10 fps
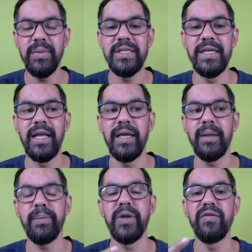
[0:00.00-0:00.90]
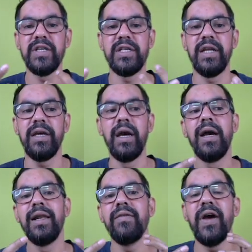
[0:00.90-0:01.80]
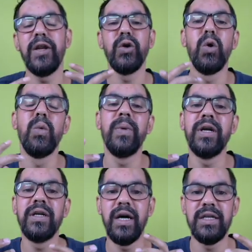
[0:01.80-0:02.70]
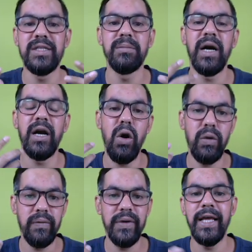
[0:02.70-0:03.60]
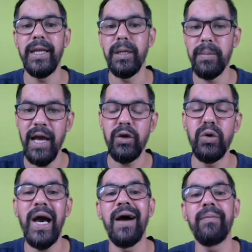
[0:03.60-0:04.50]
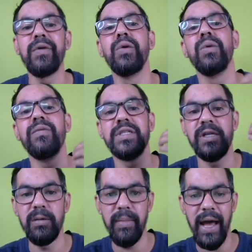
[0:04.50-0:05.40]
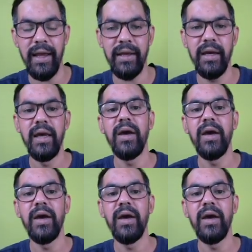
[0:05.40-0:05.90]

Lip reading: Basically, previously when you open some account with any bank, you have to visit bank.